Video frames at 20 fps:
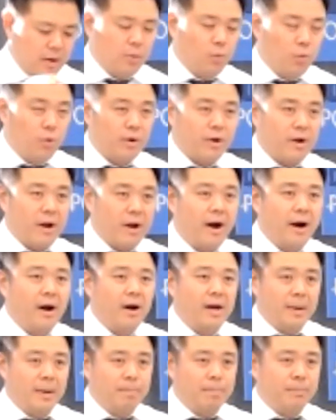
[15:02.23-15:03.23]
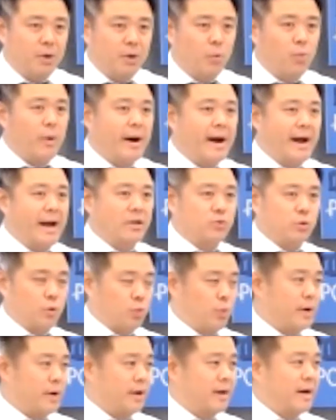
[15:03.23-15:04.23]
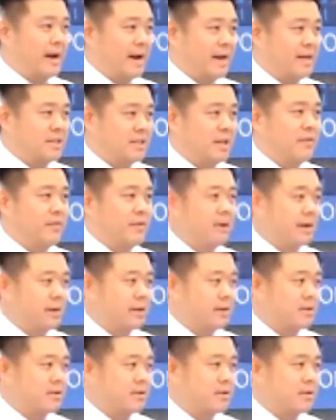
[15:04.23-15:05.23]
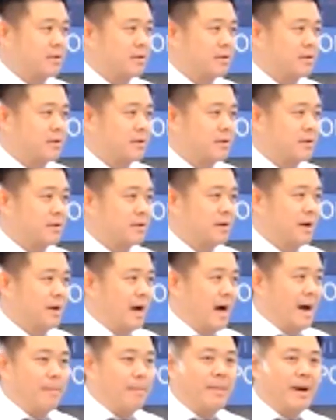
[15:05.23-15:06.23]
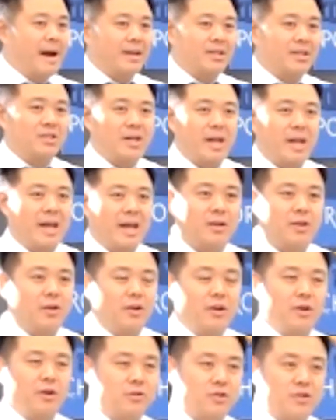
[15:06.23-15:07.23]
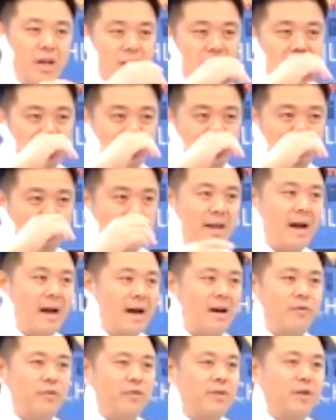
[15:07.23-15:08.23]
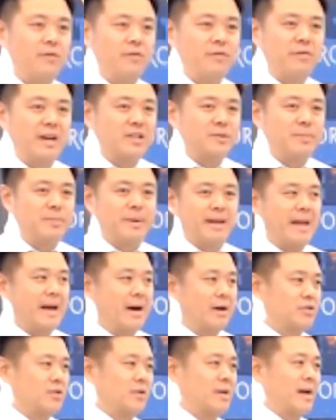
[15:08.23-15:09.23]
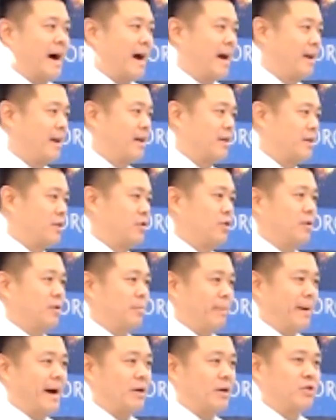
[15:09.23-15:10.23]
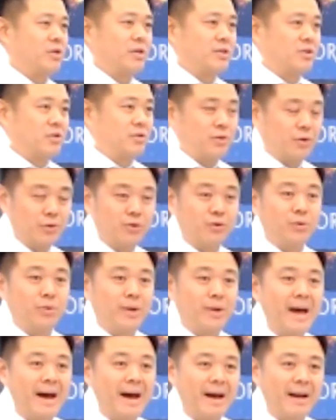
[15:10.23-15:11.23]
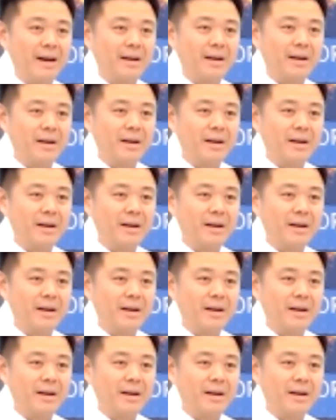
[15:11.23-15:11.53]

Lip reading: work hard and be wise with what God has given us. I'm not saying, you know, take your money out of your investment accounts and hide it under your mattress. Don't do that.